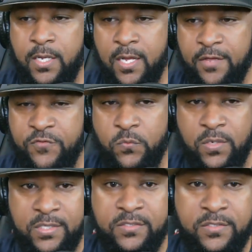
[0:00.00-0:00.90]
Uh, if you want
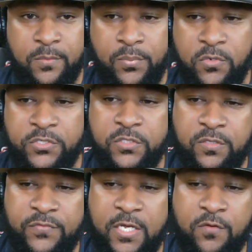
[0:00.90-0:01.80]
to listen to portions
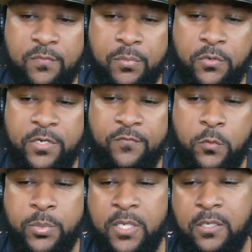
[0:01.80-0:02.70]
of Delvin Breaux
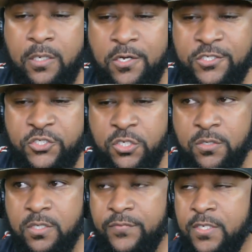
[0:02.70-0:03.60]
interview, played a large
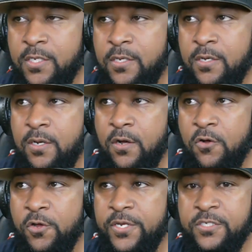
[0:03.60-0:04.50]
chunk of it
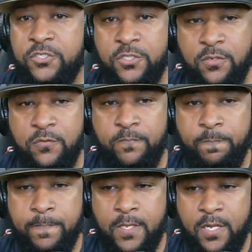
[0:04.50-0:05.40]
on the show.
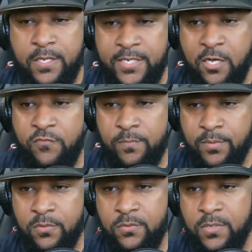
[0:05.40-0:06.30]
Uh, Delvin
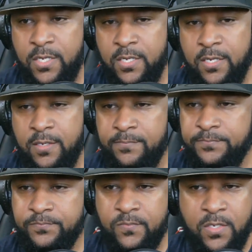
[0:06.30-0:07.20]
Breaux
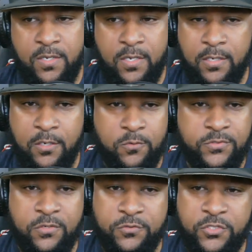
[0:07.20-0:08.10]
uh,
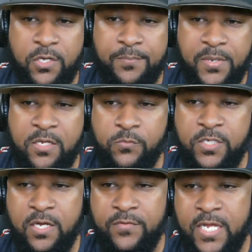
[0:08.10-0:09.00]
unloads on Sean Payton. We
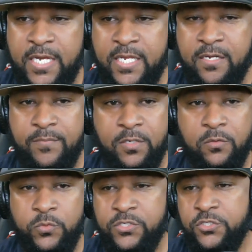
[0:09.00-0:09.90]
covered that in the middle
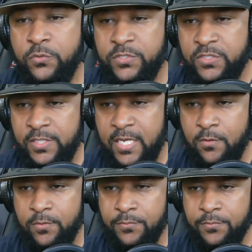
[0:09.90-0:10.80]
of the week show. It's in
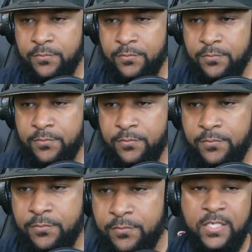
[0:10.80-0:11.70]
our uh,
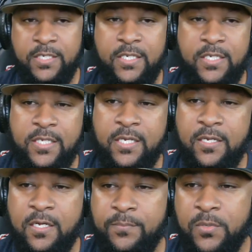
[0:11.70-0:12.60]
it's in the uh,
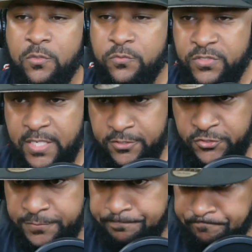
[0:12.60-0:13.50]
upload section